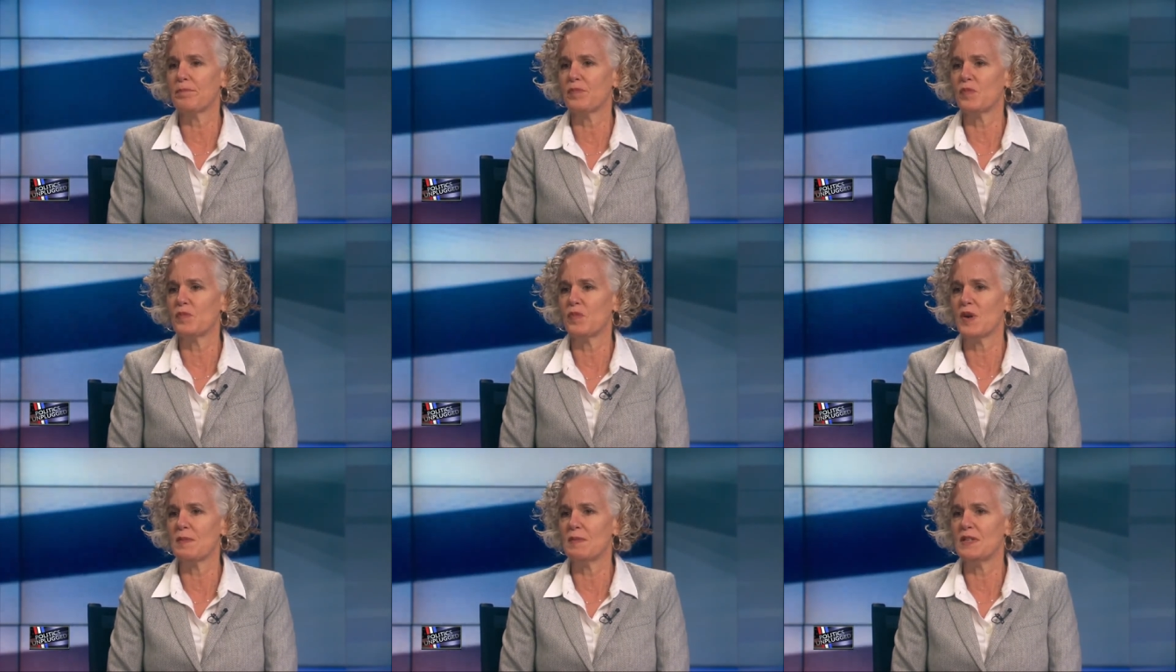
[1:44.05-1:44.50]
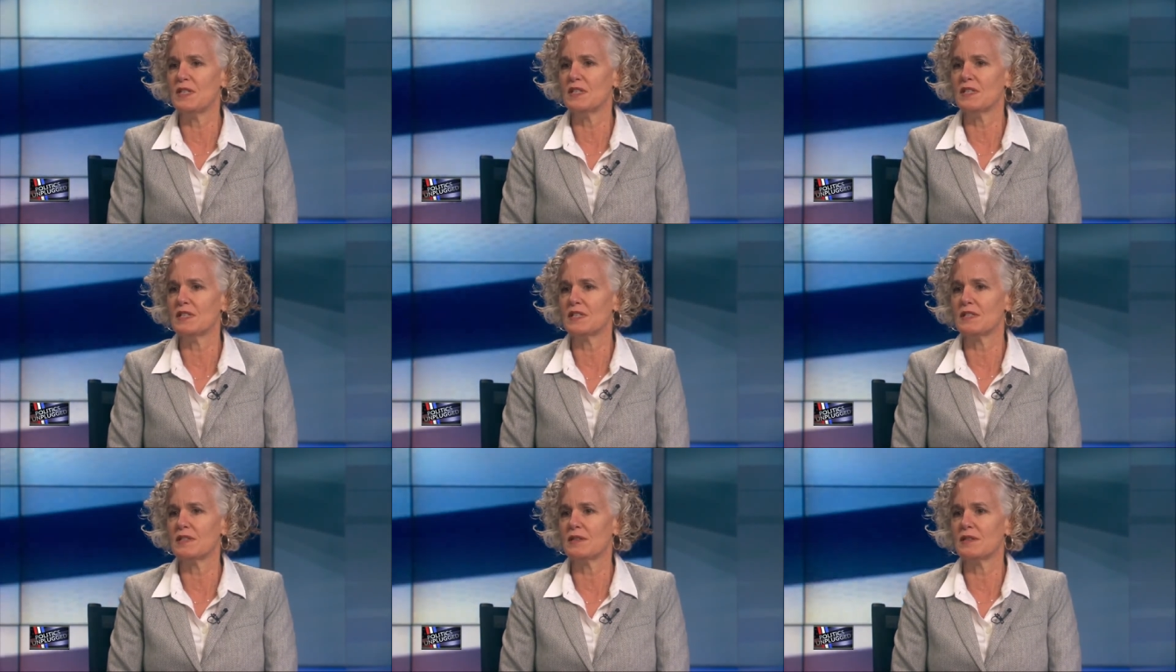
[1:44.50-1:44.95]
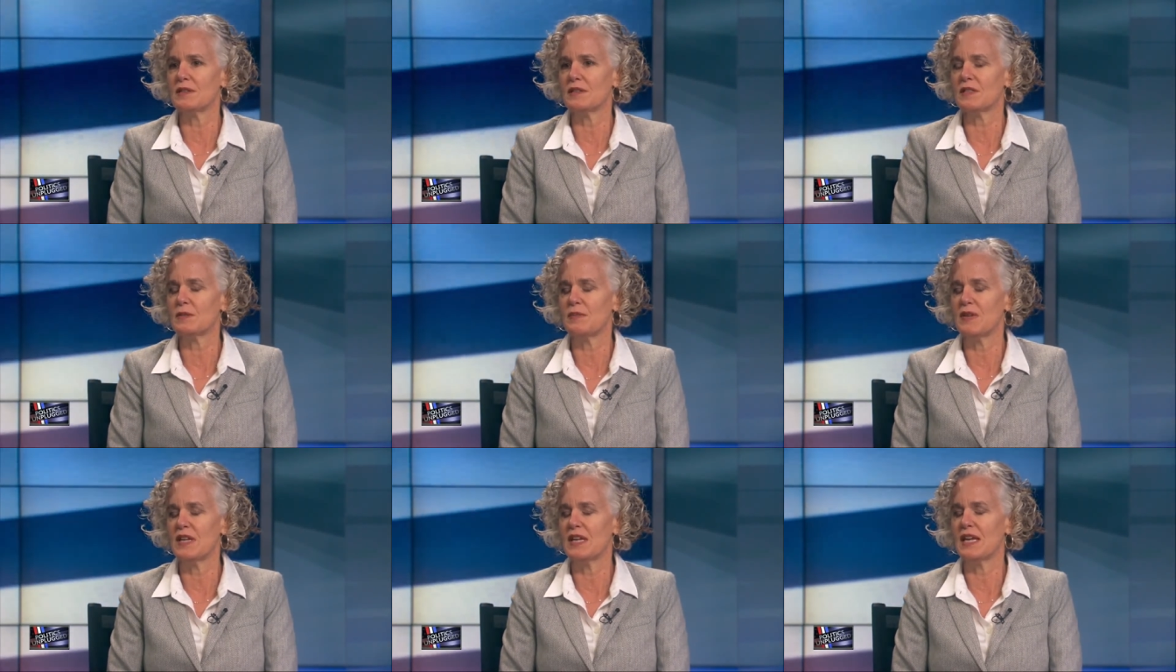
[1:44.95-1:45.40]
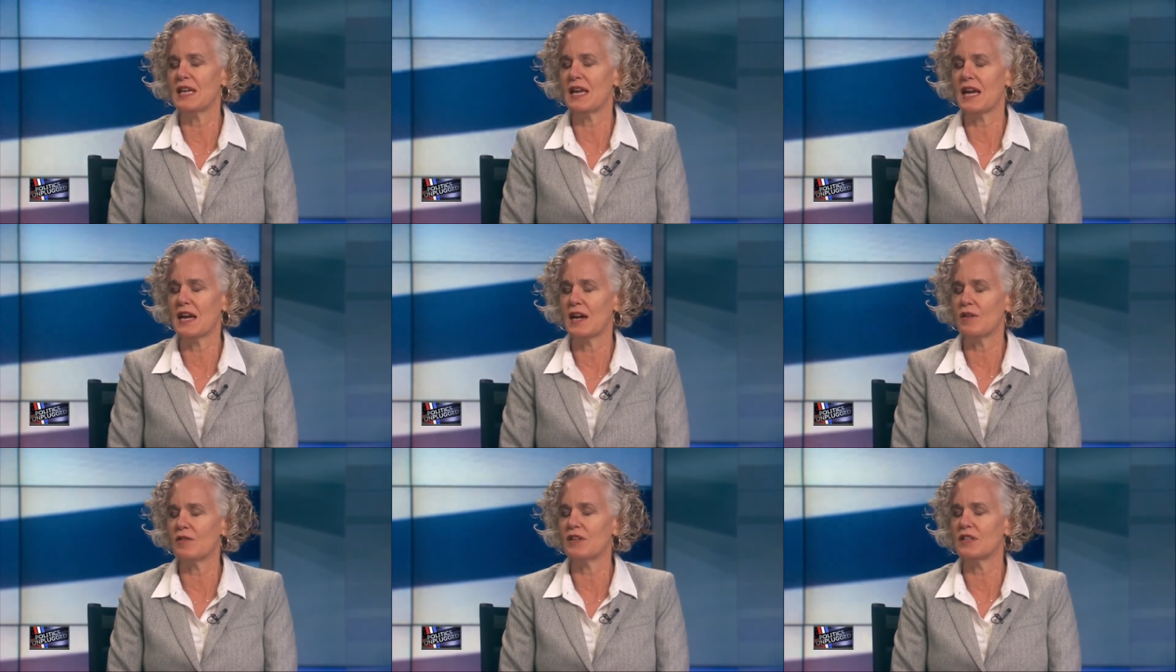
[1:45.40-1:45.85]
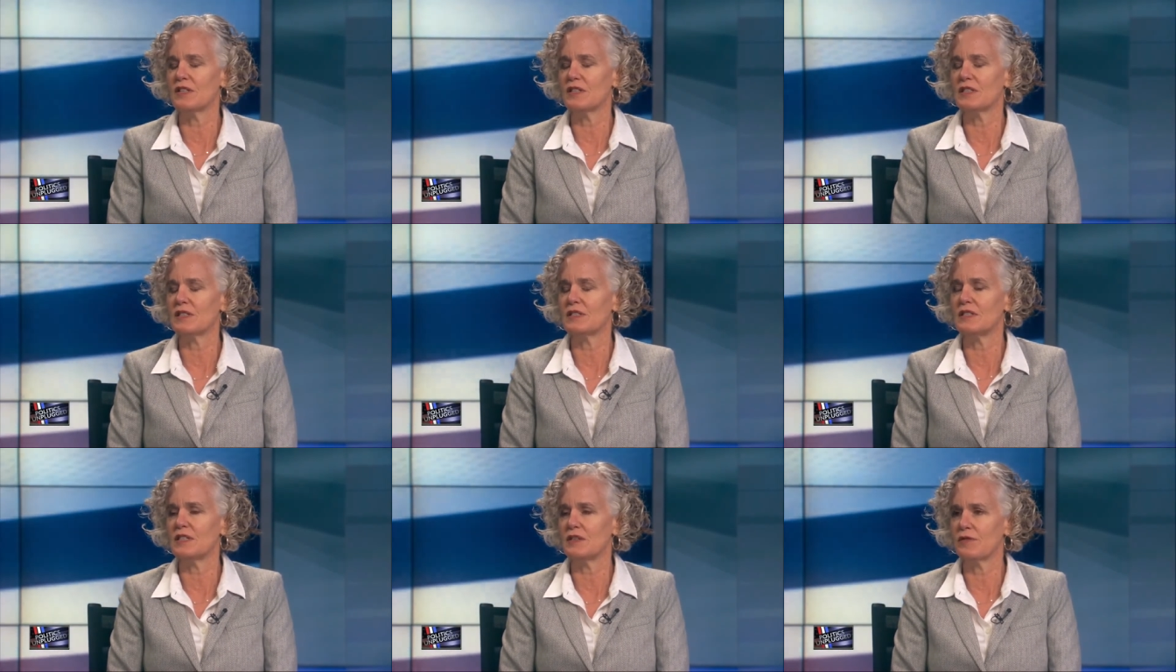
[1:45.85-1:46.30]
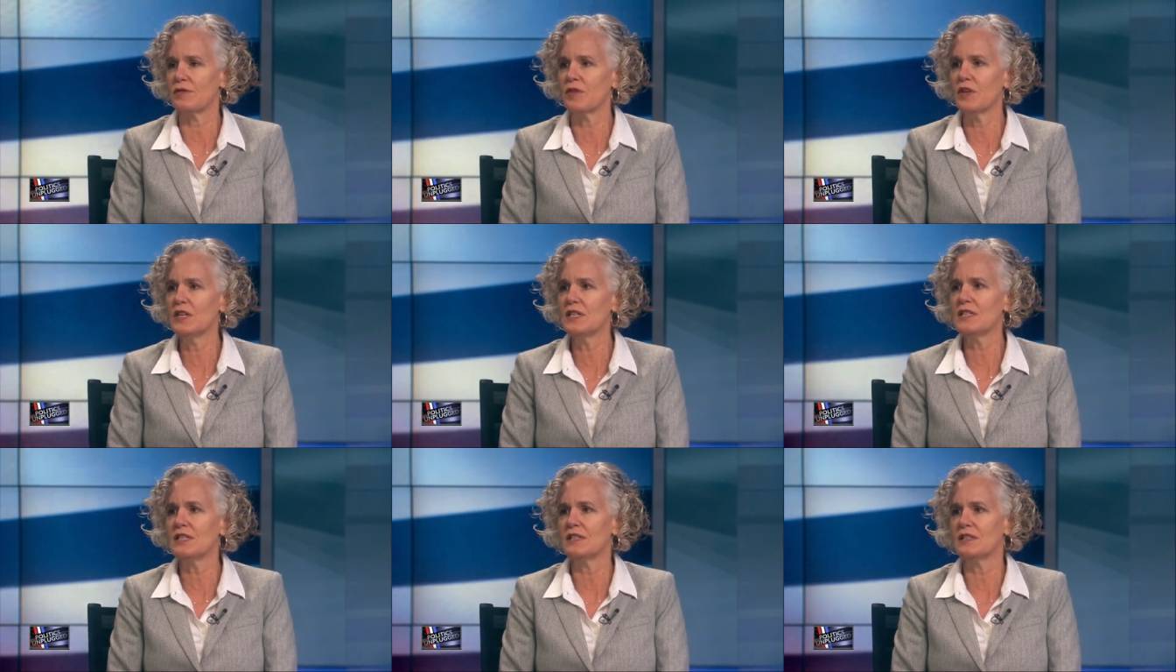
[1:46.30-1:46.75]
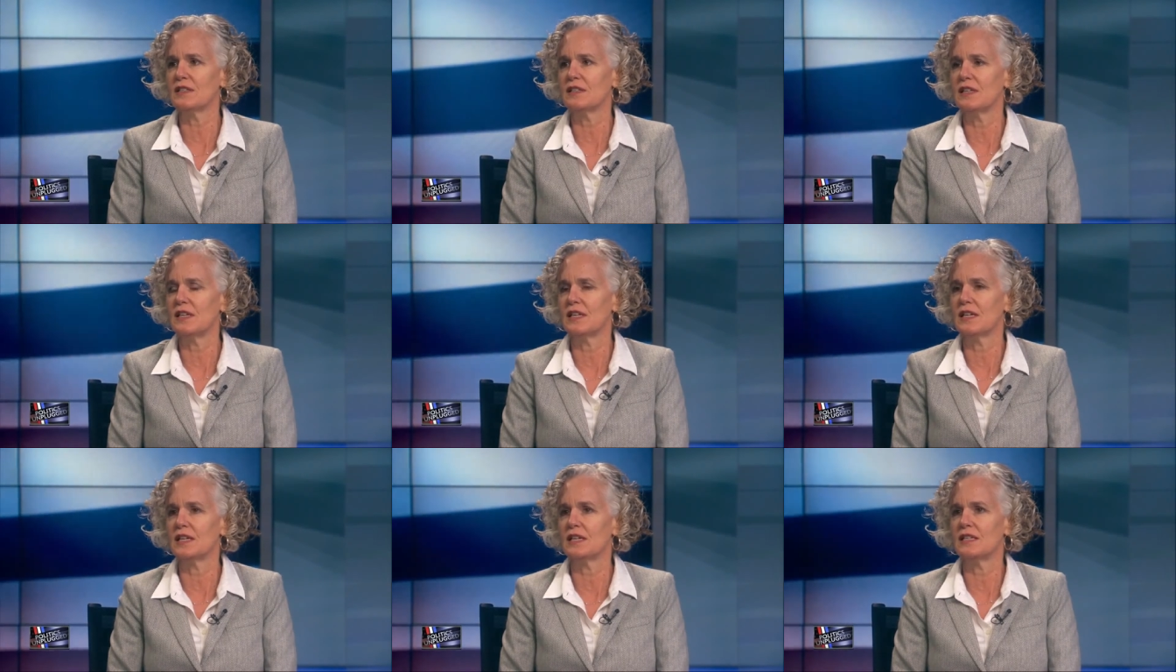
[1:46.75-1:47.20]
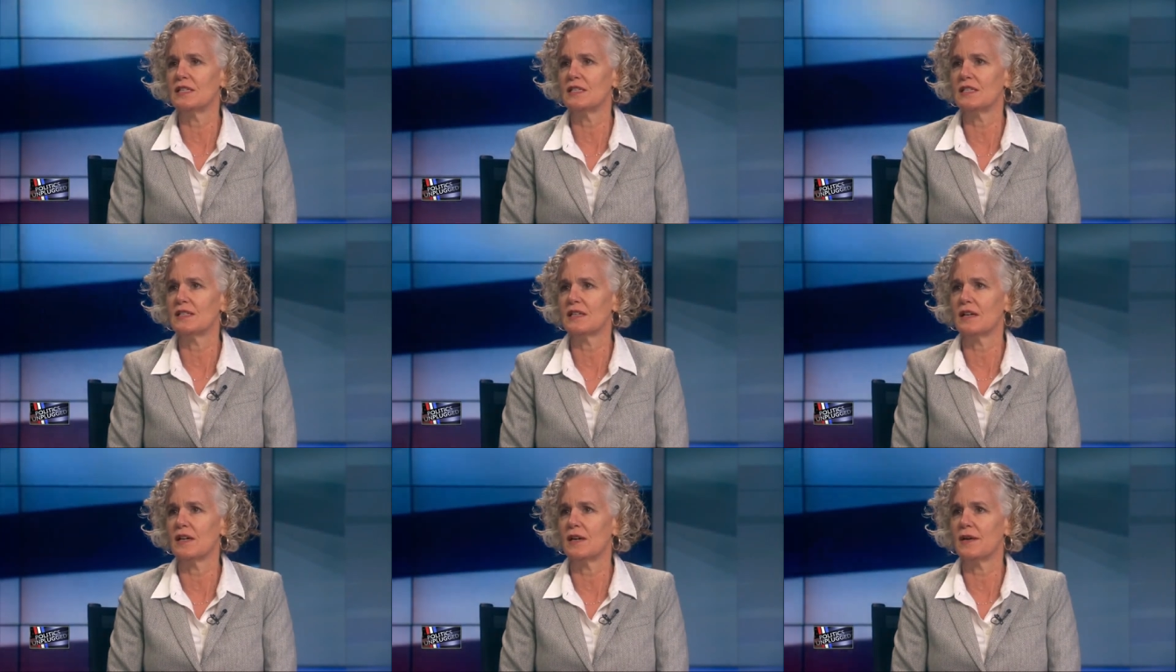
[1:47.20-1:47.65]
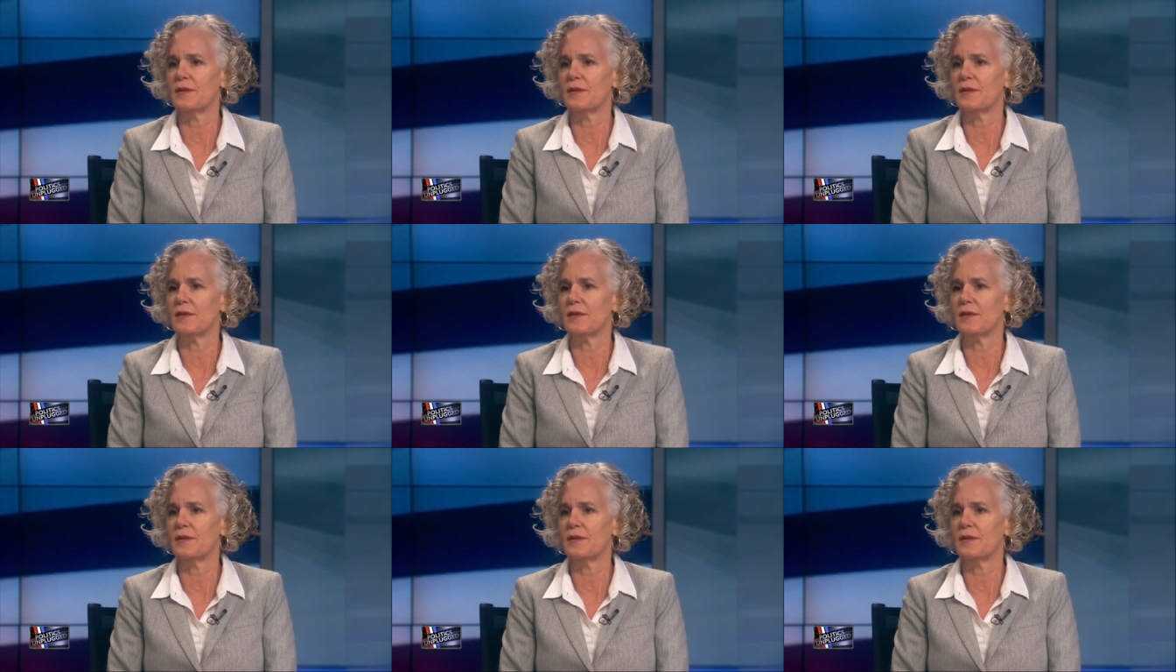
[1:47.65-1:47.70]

women's speaking out is different, and